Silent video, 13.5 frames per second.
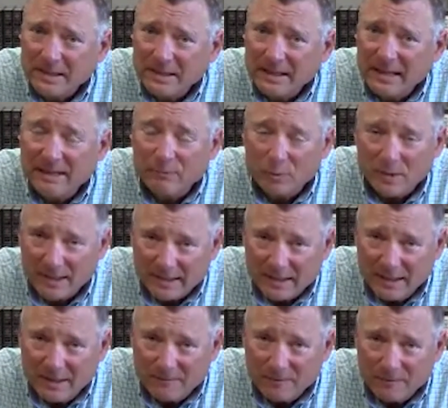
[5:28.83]
And if we're not
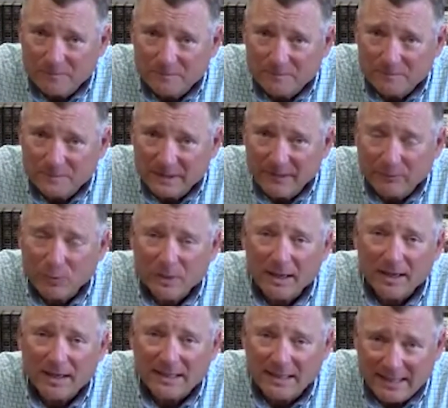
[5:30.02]
careful, if we're
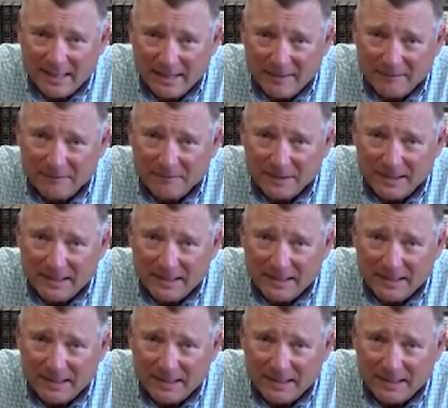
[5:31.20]
not attentive,